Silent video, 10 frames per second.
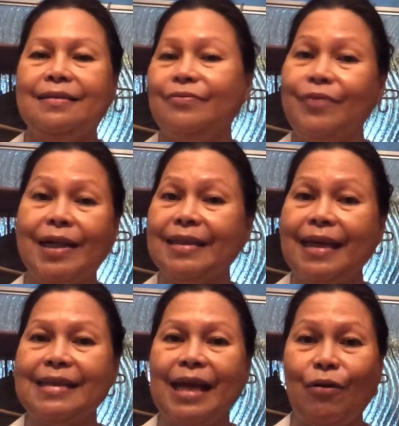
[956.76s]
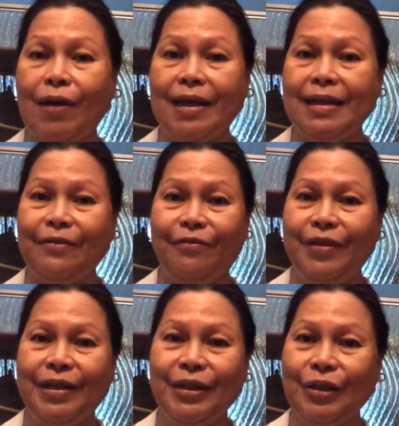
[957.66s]
Well, that's how I live.
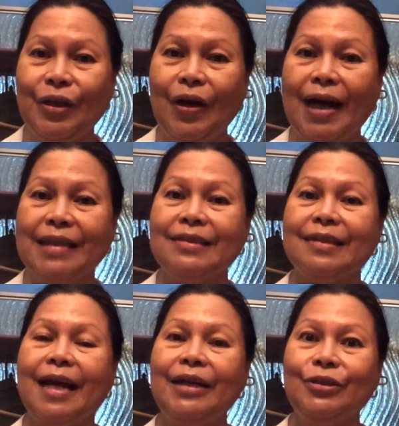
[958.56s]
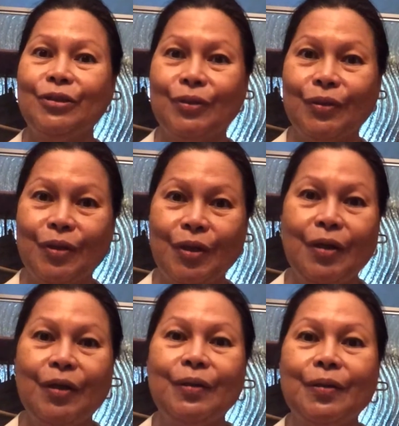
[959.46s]
You know, I try to
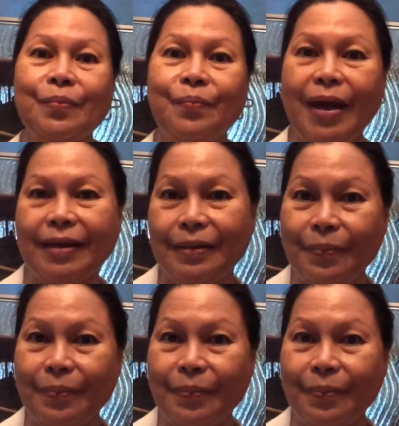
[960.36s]
make the